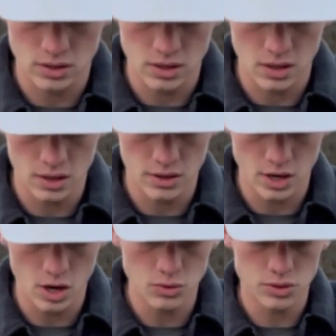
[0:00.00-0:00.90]
the
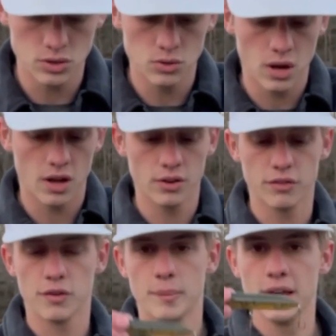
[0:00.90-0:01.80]
go-to color
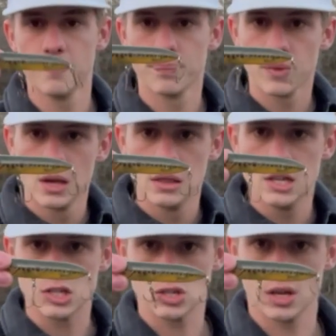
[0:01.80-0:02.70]
for me,
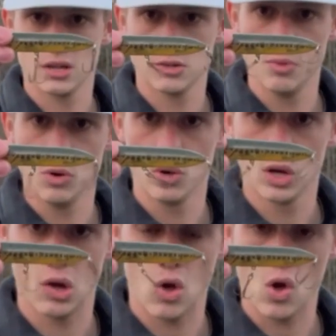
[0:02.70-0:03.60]
this spook
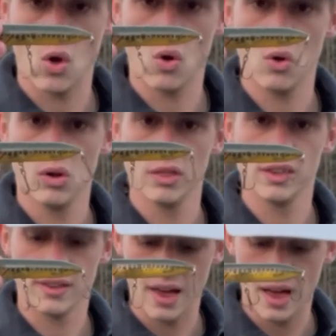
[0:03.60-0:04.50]
all the
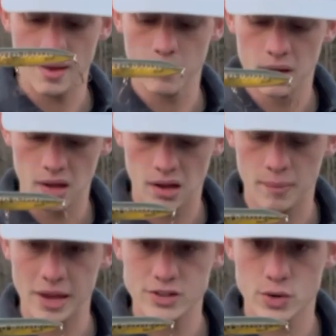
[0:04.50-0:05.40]
time.
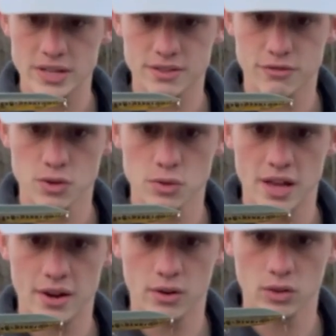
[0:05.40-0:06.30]
Andrew has a few
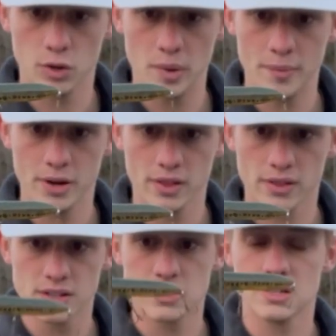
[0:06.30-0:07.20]
that are a little bit bigger than
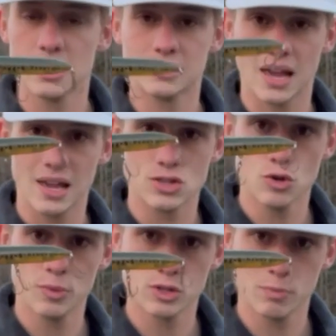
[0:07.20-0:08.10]
this. This is a
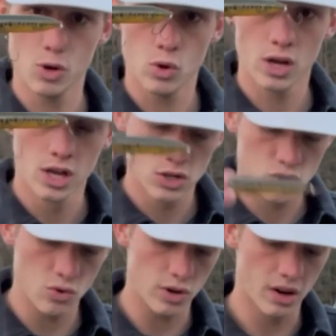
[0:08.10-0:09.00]
Super Spook
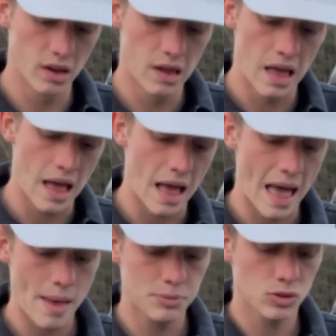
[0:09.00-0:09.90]
Junior.
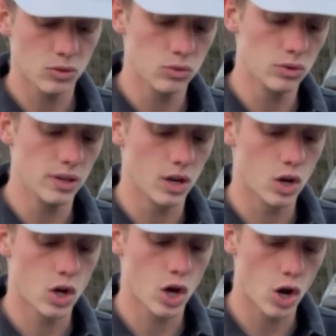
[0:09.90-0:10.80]
Absolutely
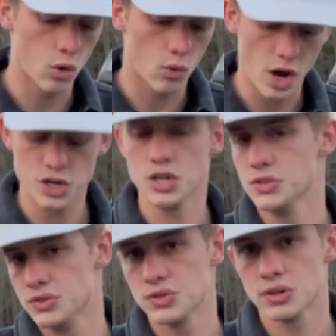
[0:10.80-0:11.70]
crushes